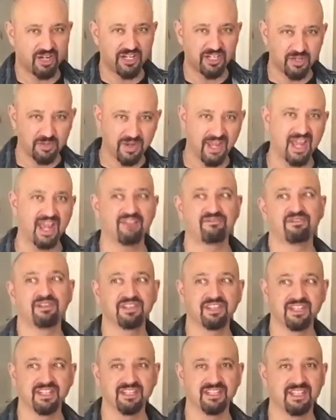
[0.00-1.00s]
trying to do
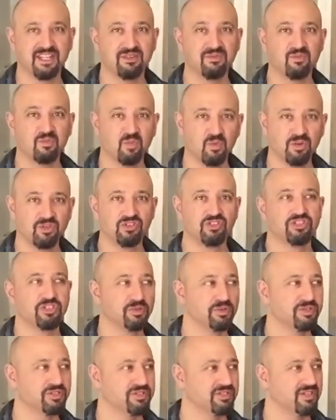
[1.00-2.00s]
everything in one
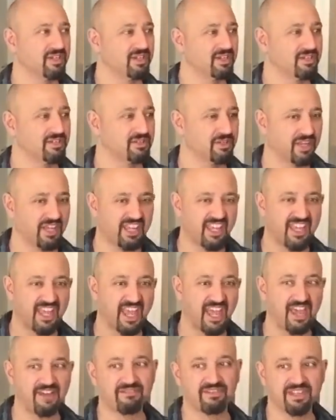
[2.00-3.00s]
juice so that I could
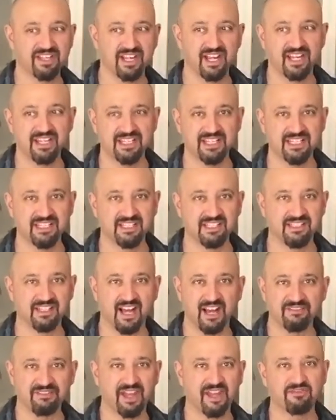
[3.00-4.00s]
get everything I needed
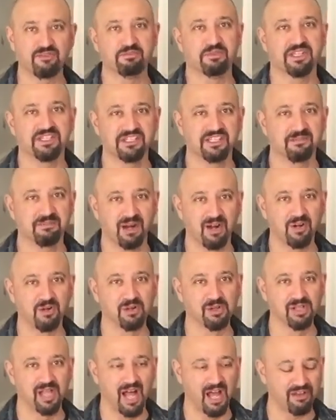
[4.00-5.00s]
that I've ever missed in my
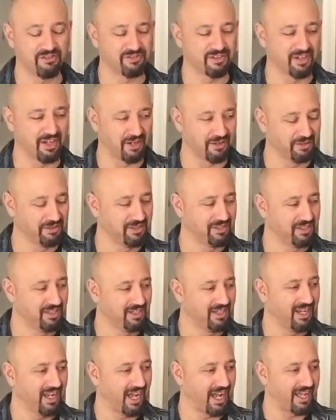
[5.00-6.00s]
whole life, you know.
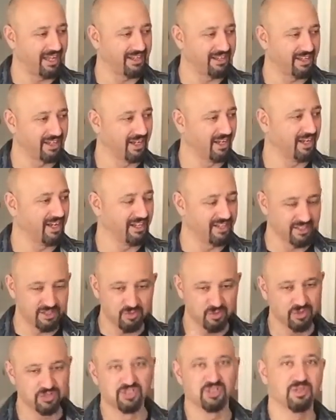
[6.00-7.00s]
And
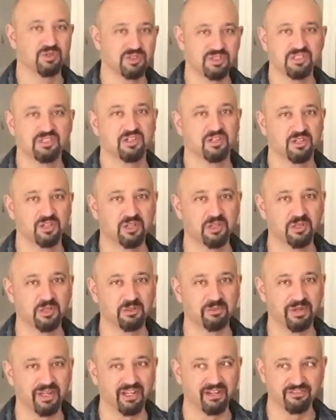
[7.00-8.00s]
this one juice is going to
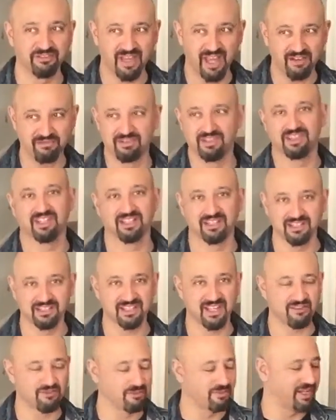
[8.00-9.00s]
cure me of everything
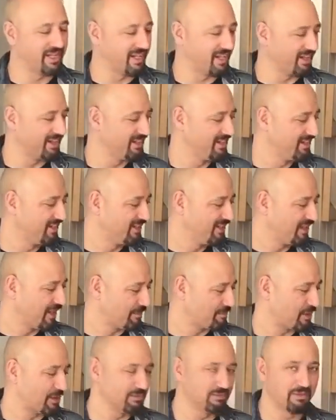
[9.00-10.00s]
that's ever been a
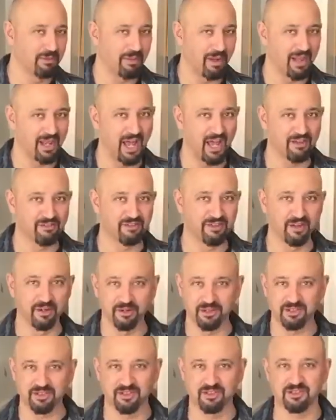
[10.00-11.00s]
problem in my life, you
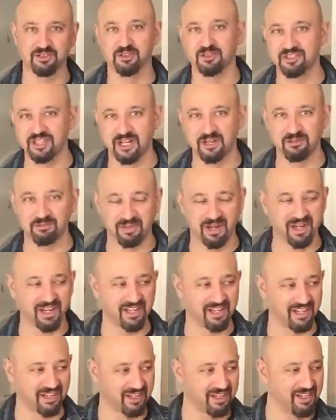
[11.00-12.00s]
know. It's going to sort out
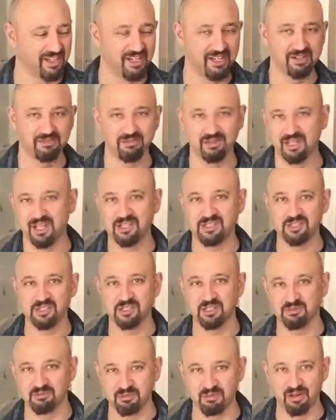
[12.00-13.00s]
my
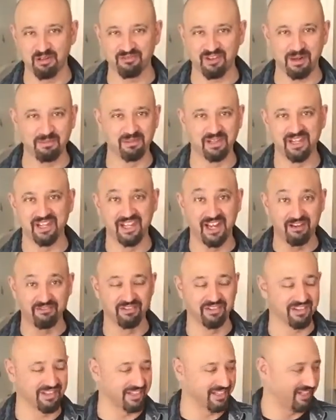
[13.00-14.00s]
relationship with my family and
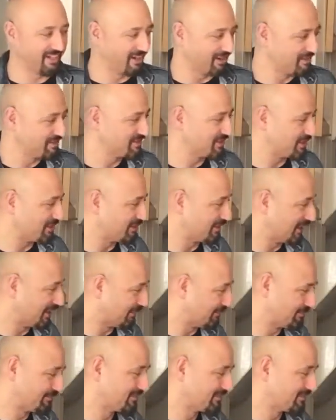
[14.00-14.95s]
everything, you know. So